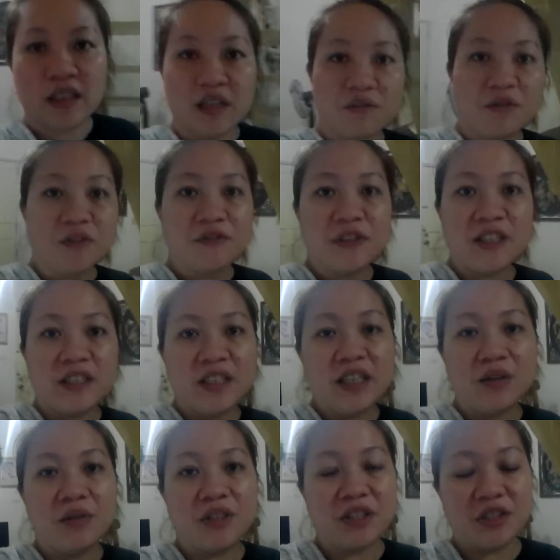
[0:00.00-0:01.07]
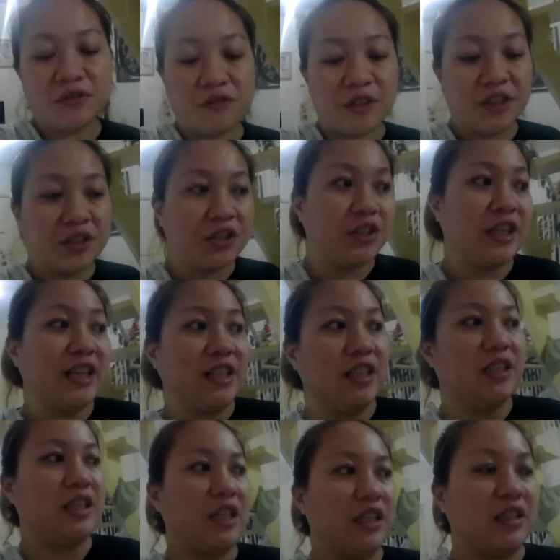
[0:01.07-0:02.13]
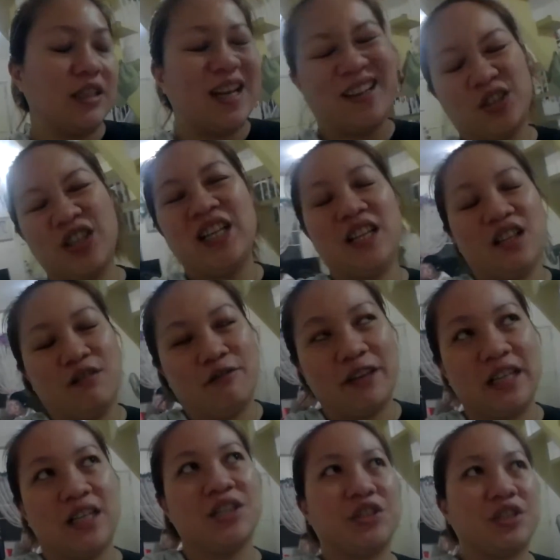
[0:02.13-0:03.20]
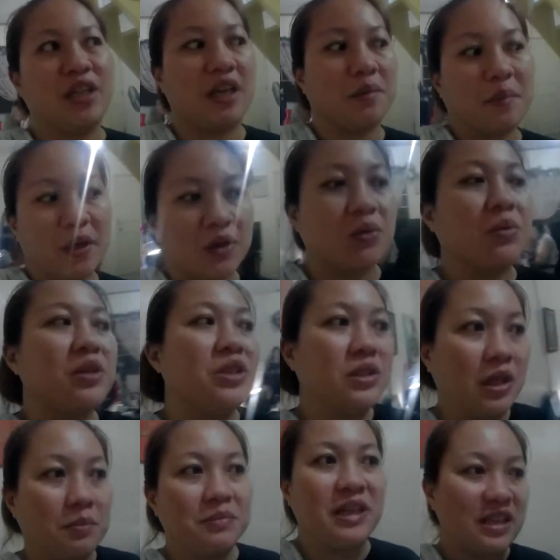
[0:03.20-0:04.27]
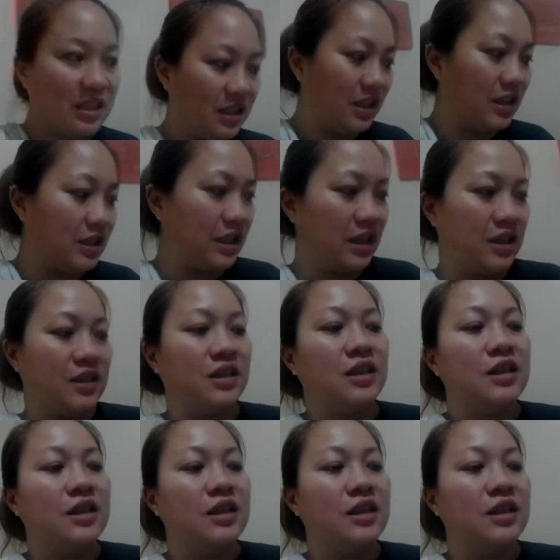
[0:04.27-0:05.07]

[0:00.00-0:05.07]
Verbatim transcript: At 10:53, we just finished editing. Actually, we finished eh, pero we stopped editing na.